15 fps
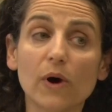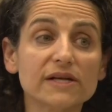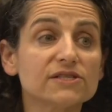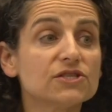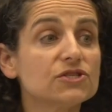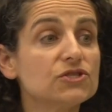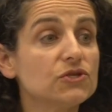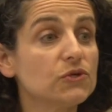what
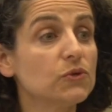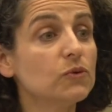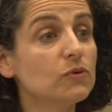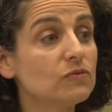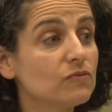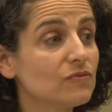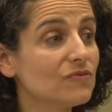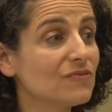to do.
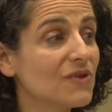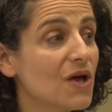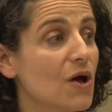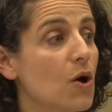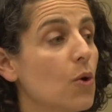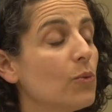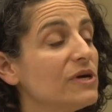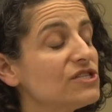
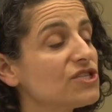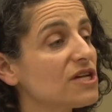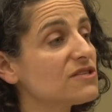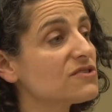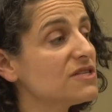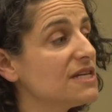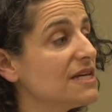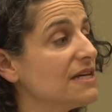We
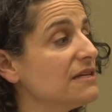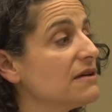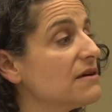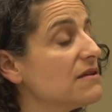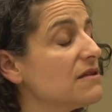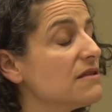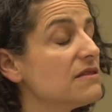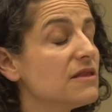just need
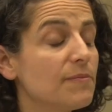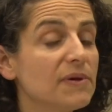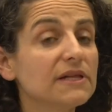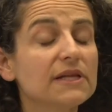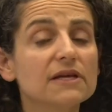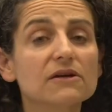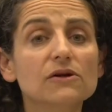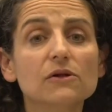the
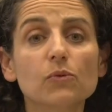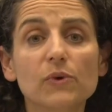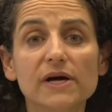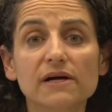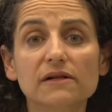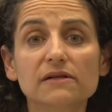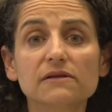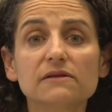political
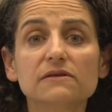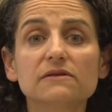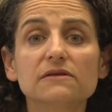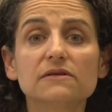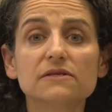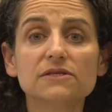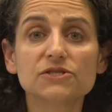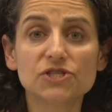will
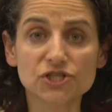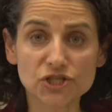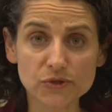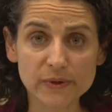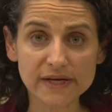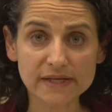to do